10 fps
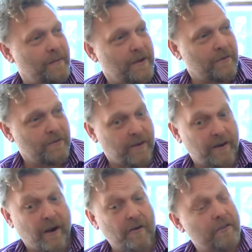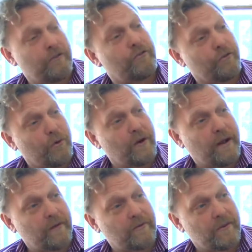Because they are the
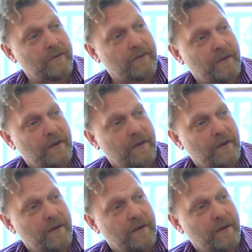storehouses